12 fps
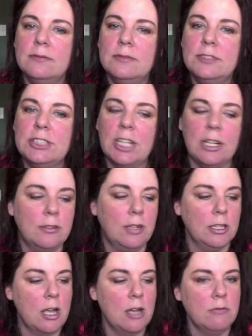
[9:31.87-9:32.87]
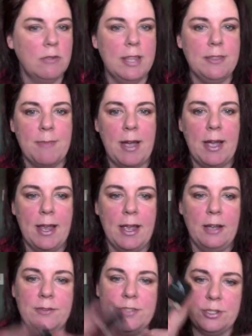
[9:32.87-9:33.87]
So along with my
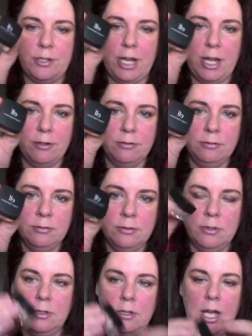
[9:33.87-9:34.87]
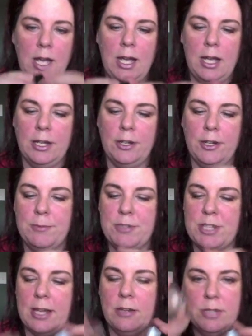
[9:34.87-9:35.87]
e.l.f. Studio Cream
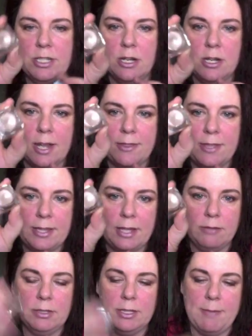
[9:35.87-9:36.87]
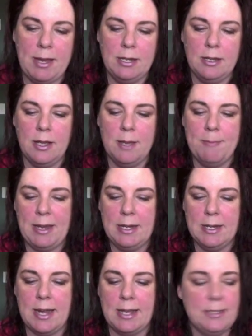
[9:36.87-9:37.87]
Shadow in Dawn, I think that really made a
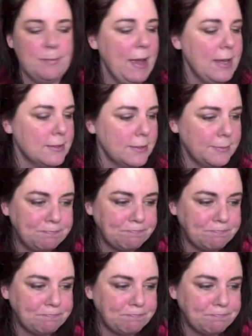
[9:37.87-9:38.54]
nice base.